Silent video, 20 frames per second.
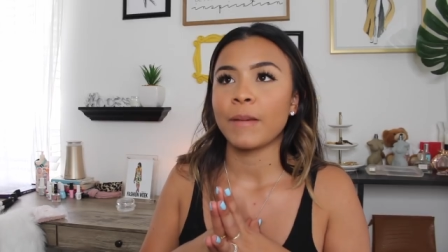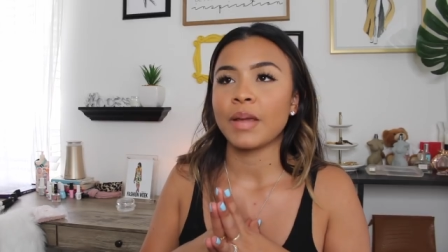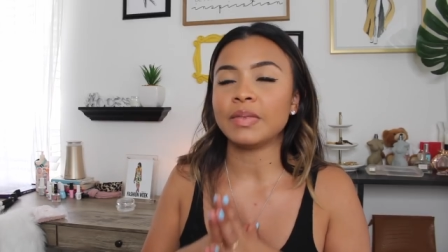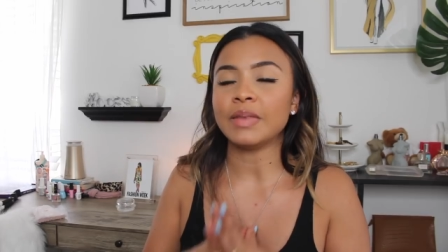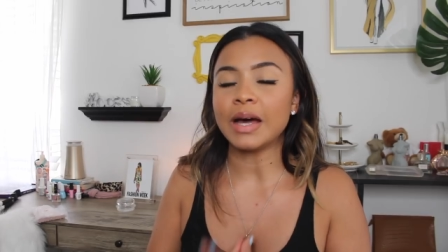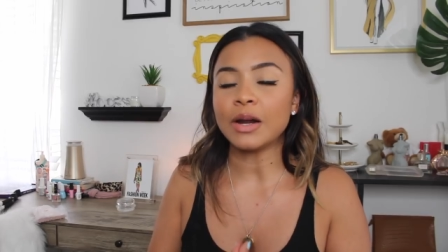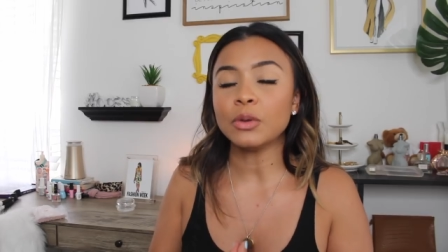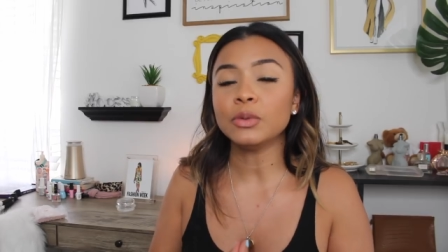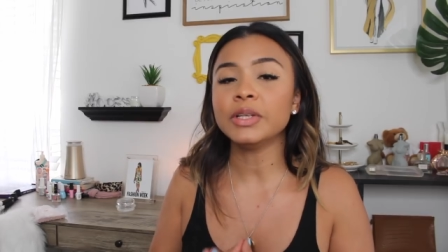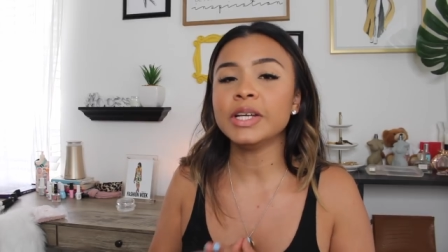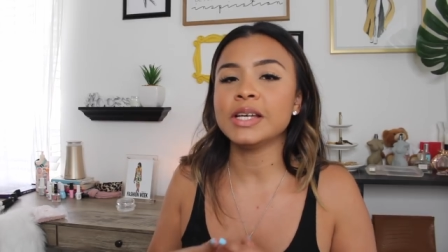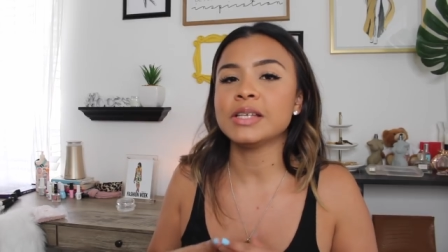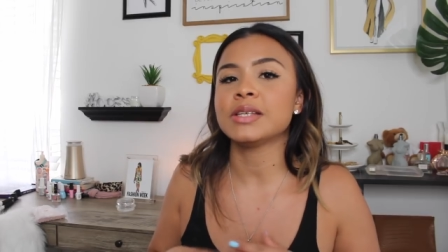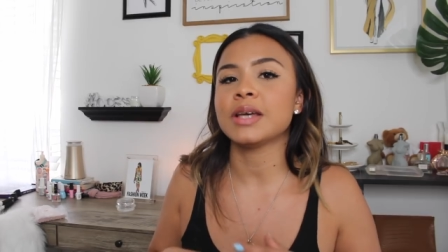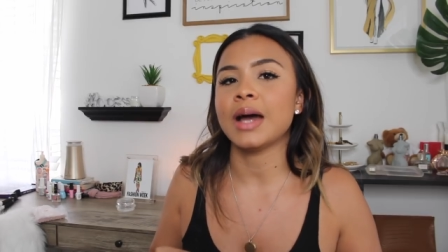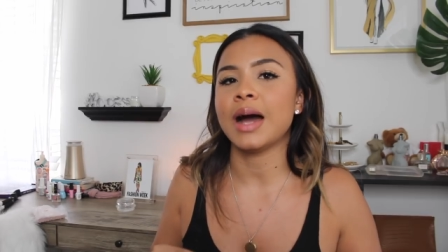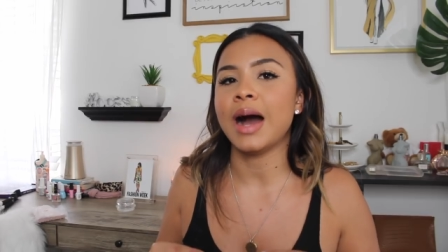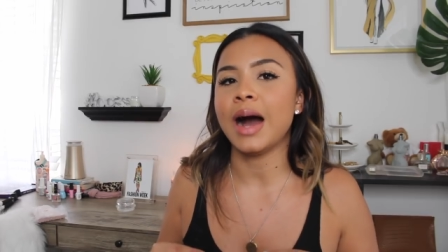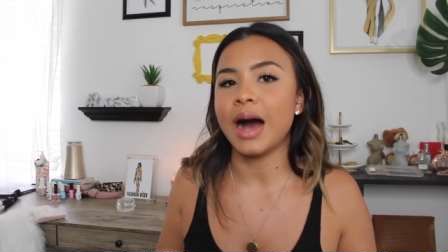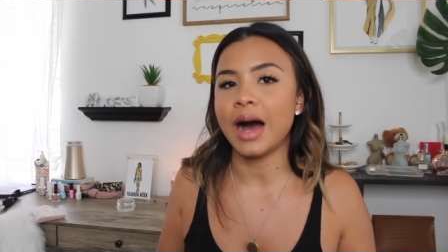not only is
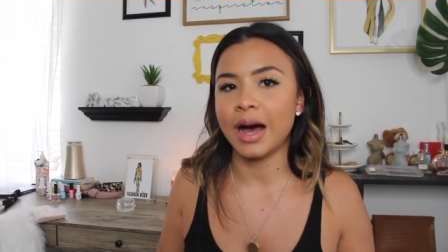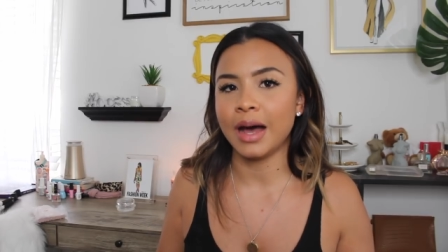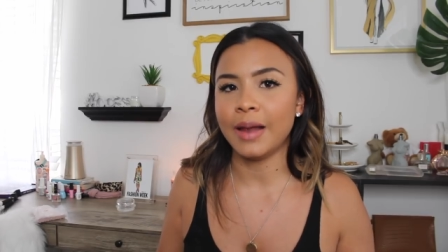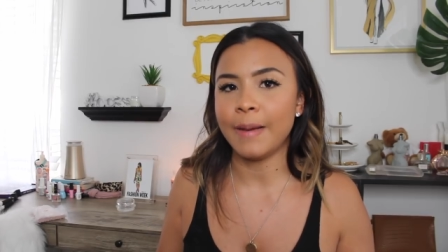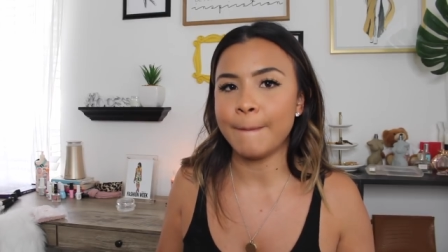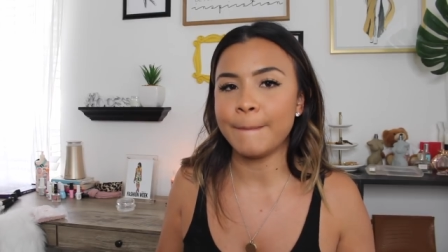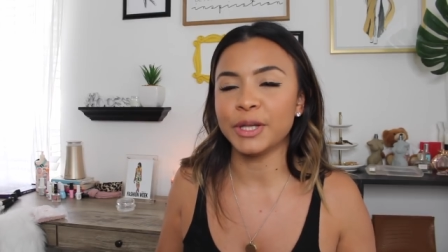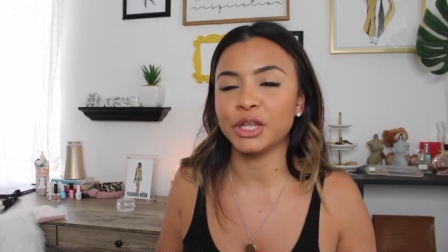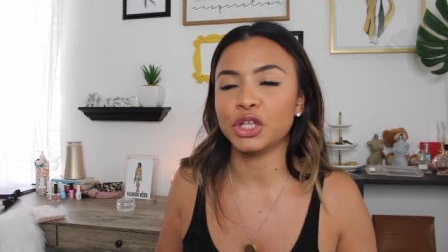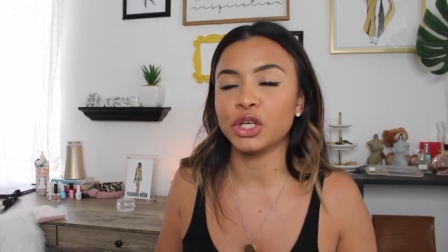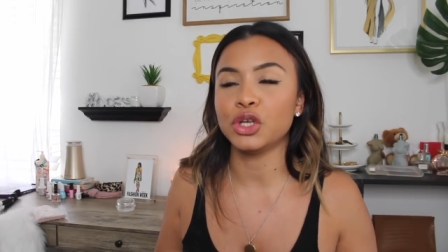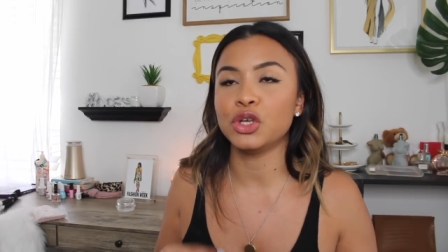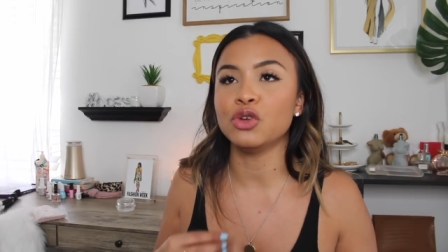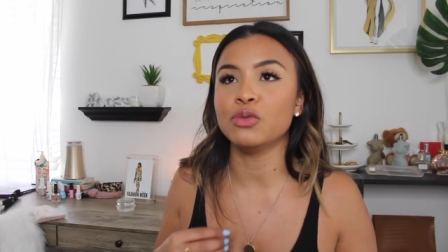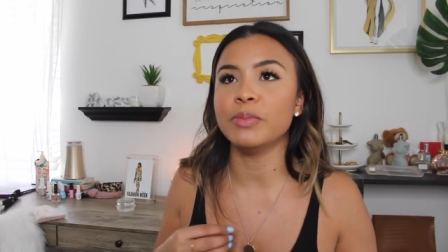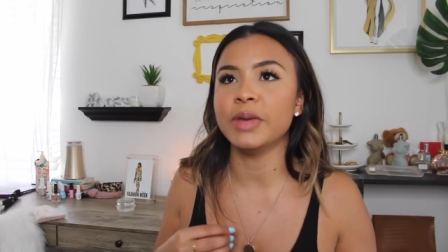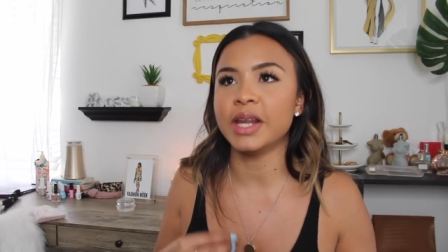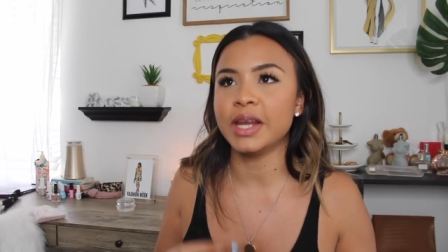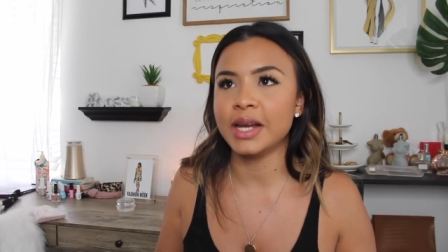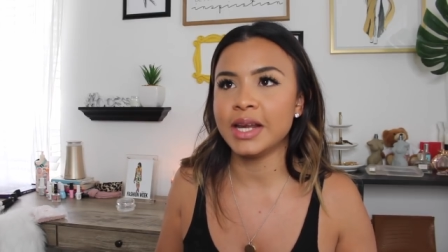it hot, but the
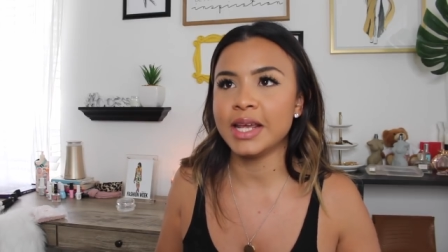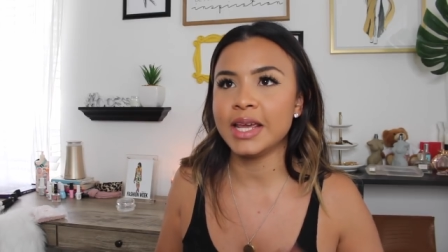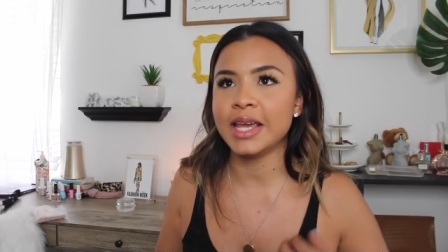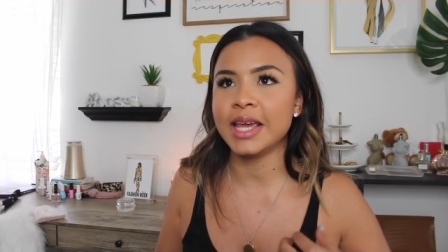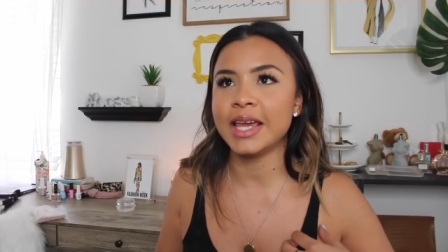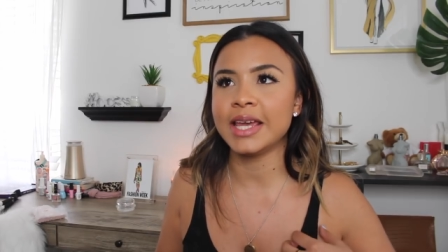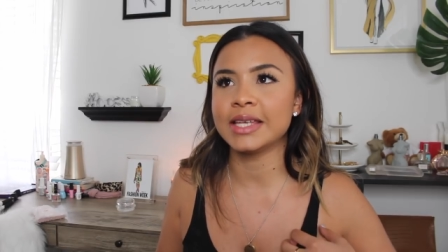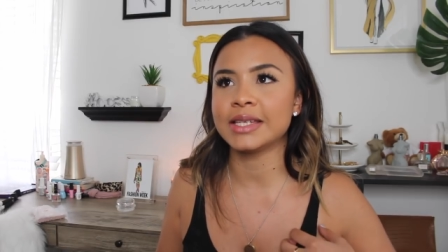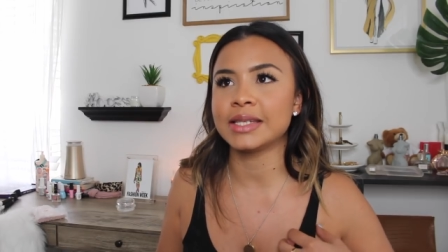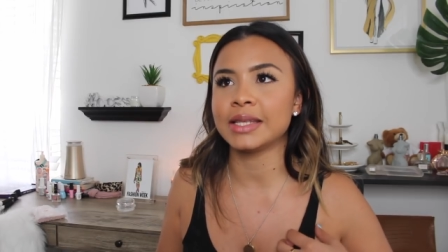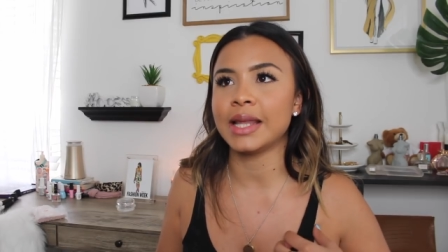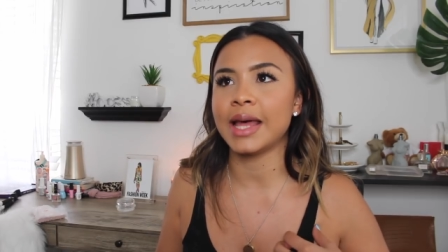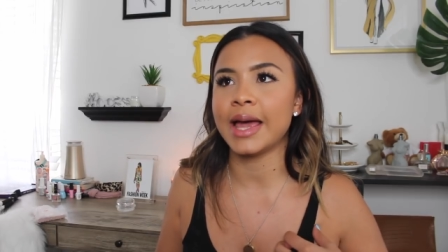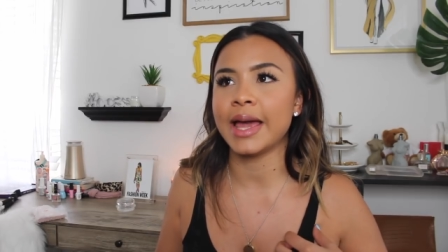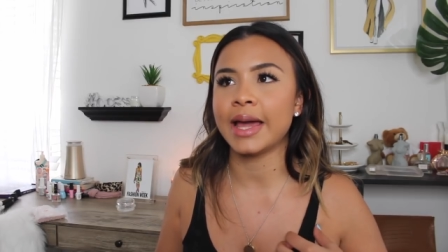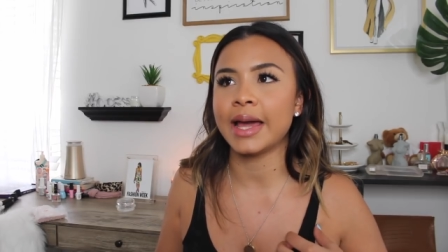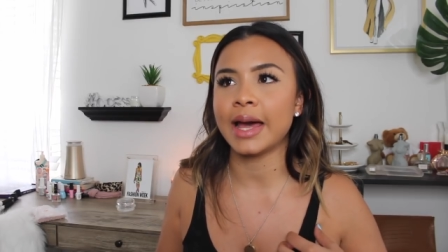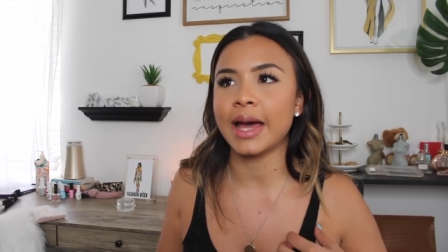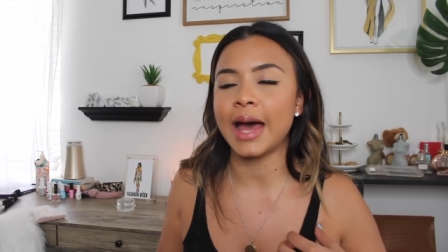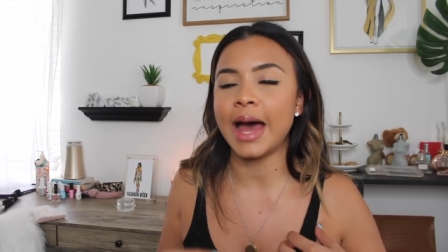humidity is
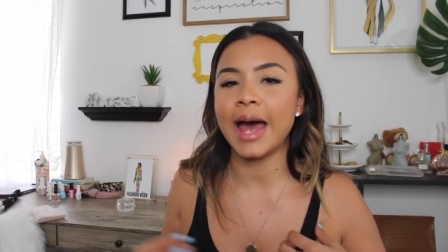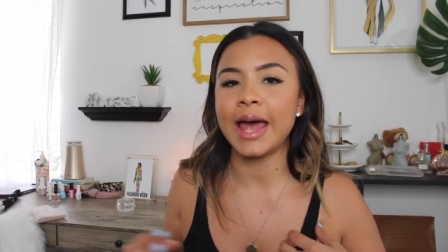like